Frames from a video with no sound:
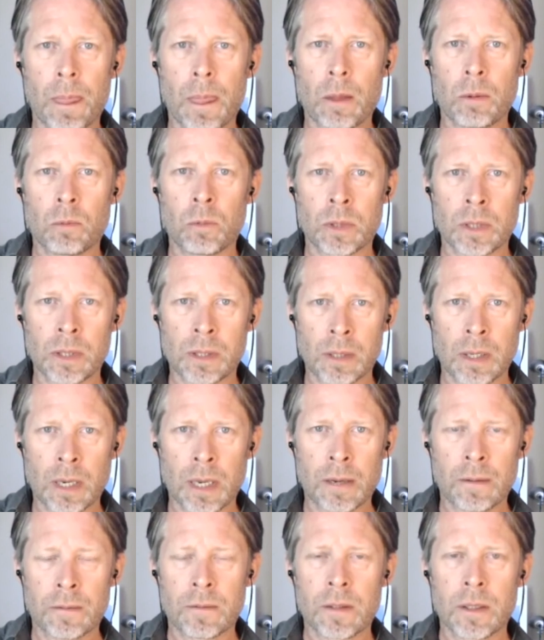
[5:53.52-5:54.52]
what is
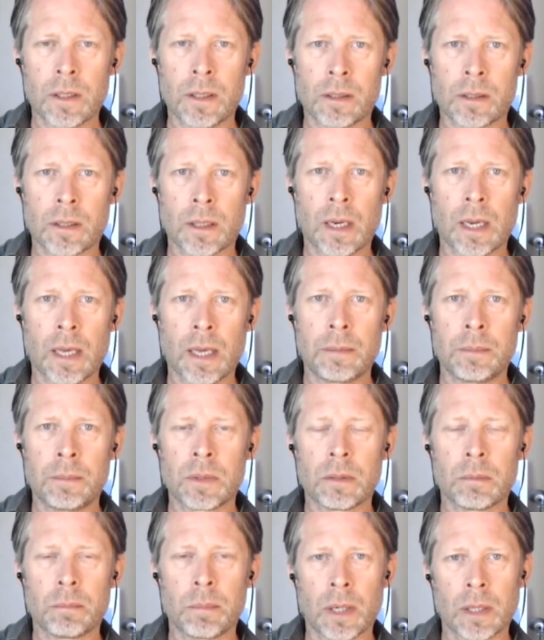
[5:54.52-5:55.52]
left is claimed
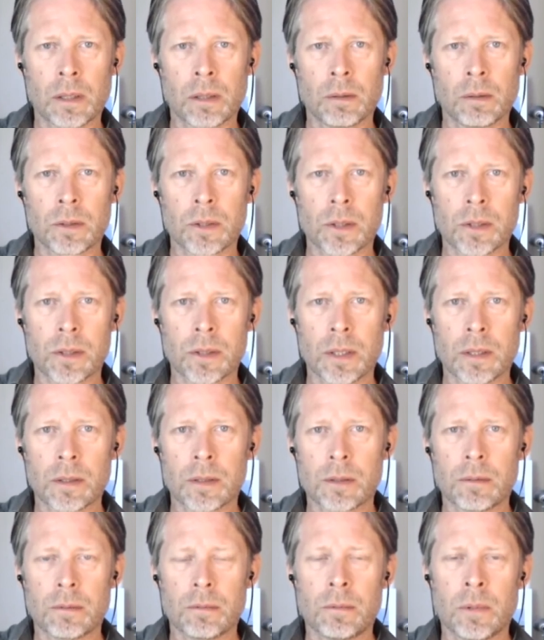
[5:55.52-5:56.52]
by
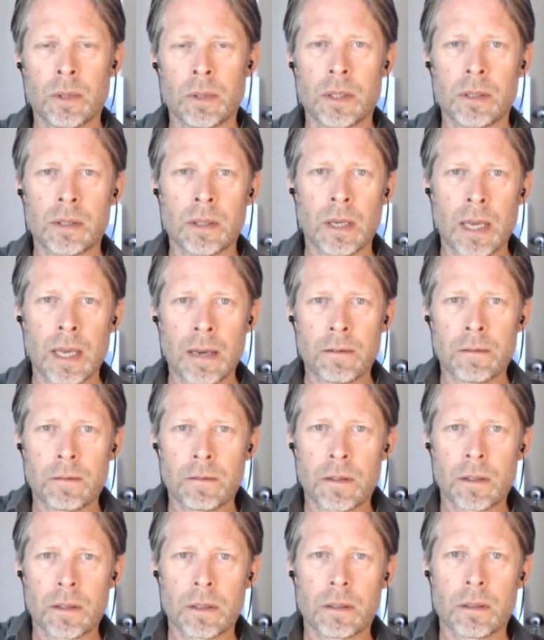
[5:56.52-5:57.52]
consciousness. What is
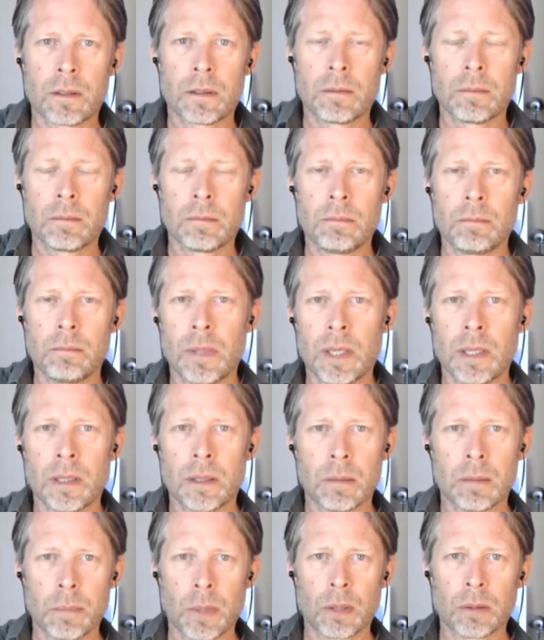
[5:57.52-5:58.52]
left, being the
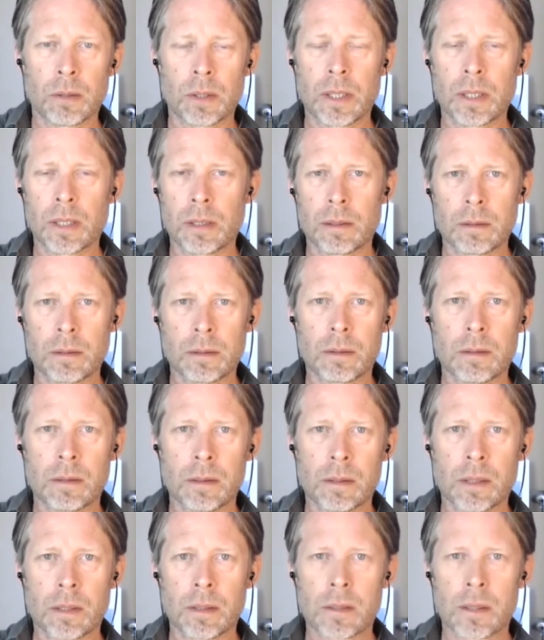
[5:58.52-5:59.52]
body
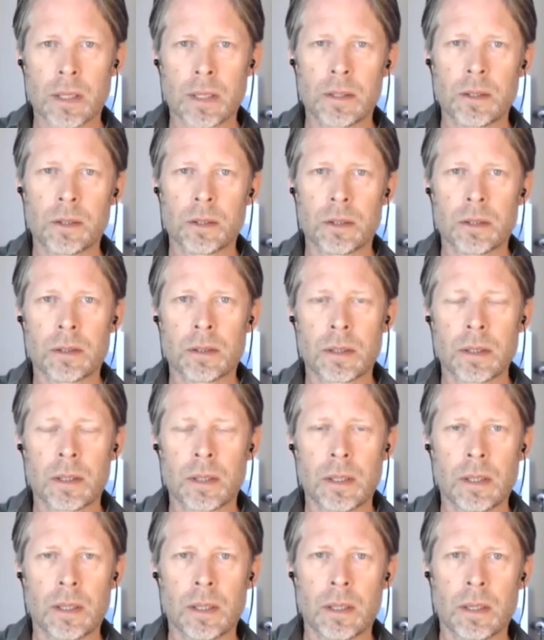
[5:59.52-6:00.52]
sensation,
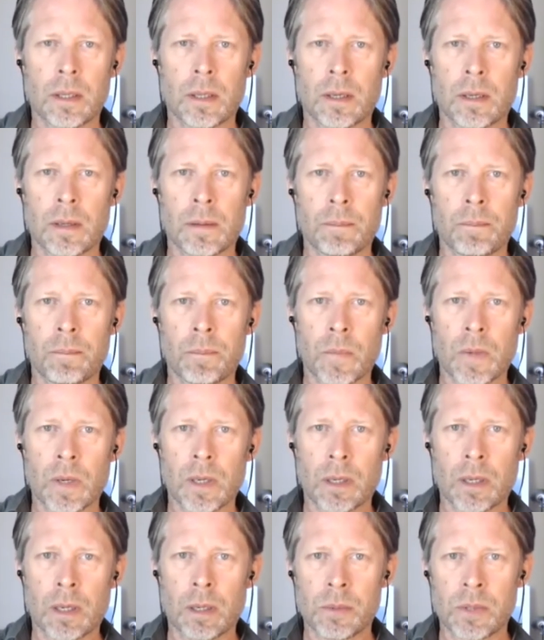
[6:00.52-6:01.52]

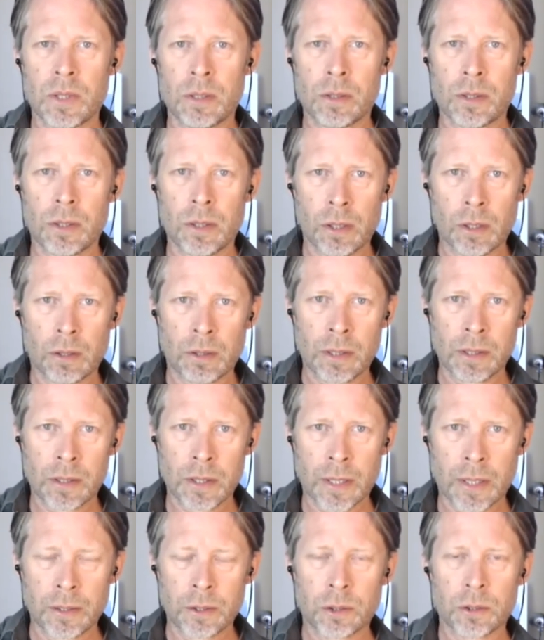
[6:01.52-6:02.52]
comes into the
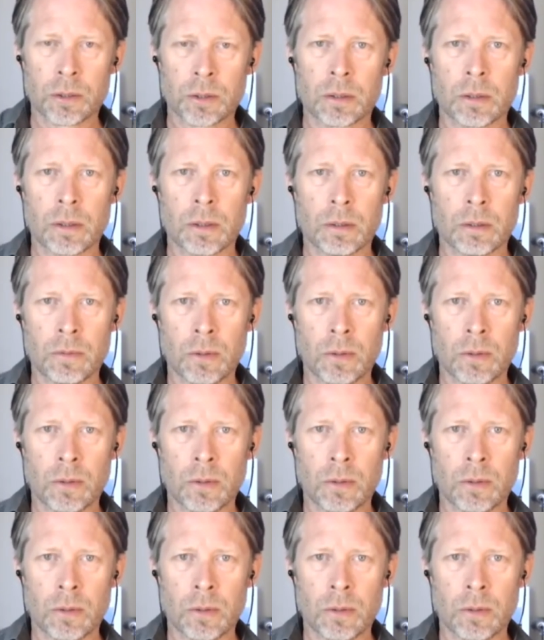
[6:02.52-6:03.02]
orientation of